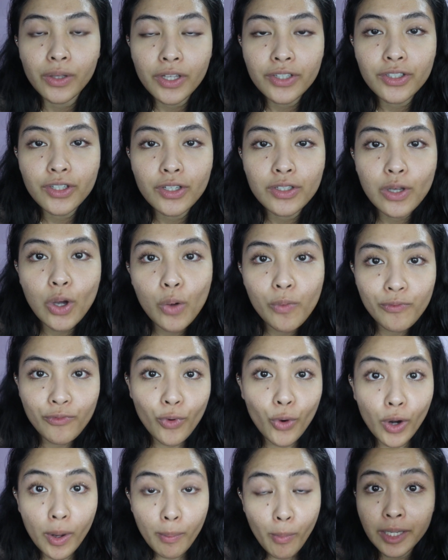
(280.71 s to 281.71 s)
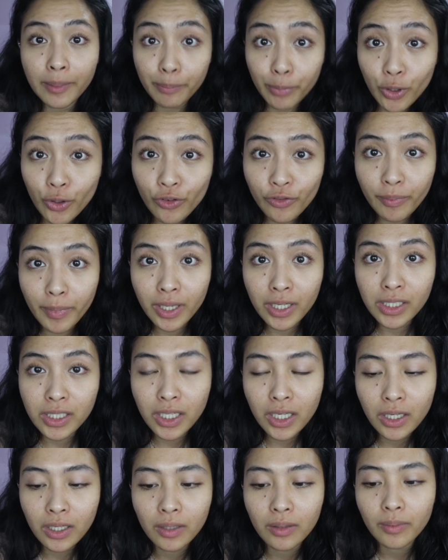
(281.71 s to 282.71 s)
So let's just hope for
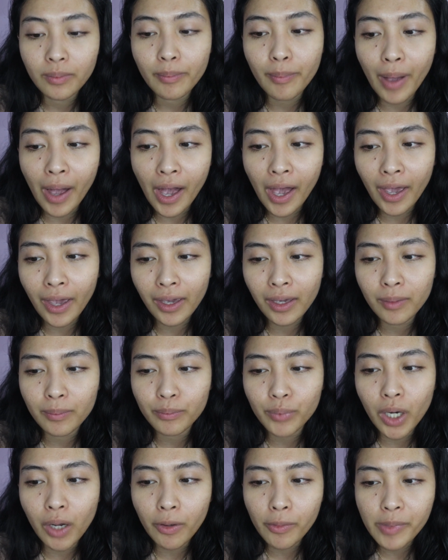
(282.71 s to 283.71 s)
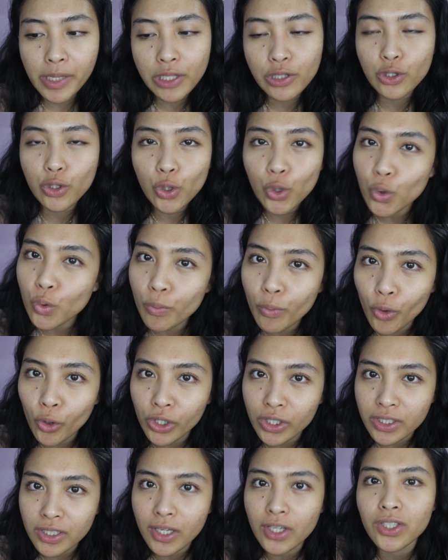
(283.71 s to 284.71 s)
improvement by probably 2
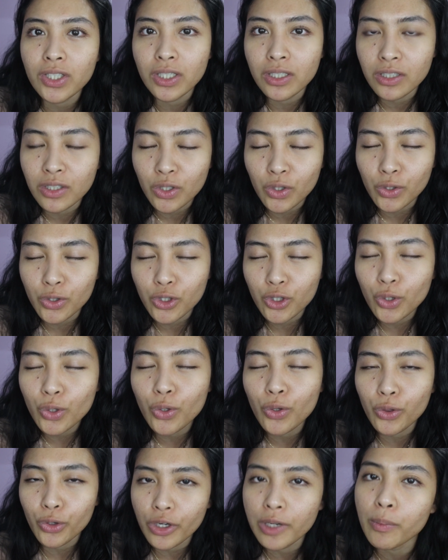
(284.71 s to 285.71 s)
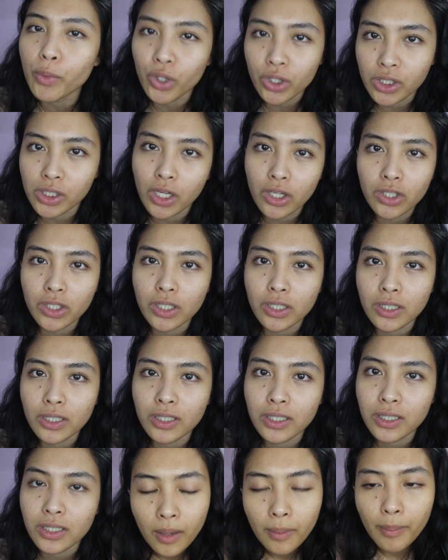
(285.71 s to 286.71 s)
more sessions, or 2 to 3 more
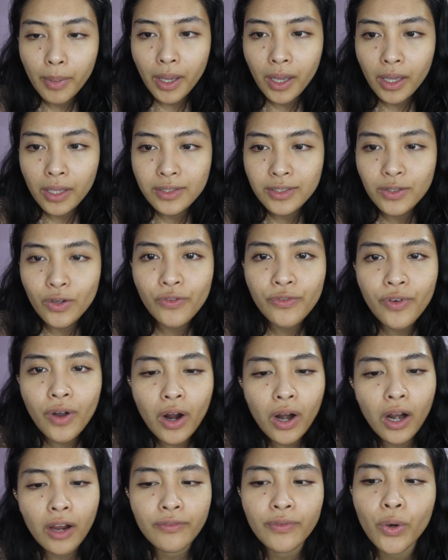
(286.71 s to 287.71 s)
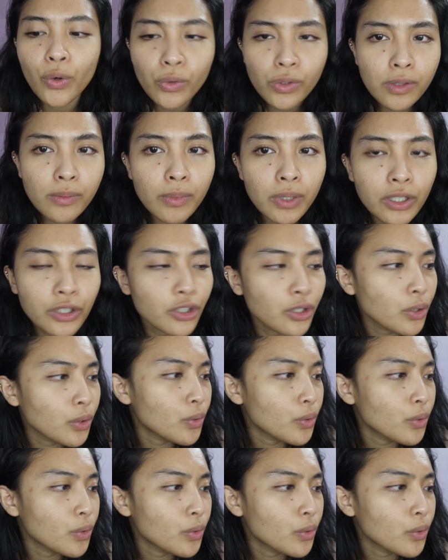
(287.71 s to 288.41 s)
sessions. But so far I've only been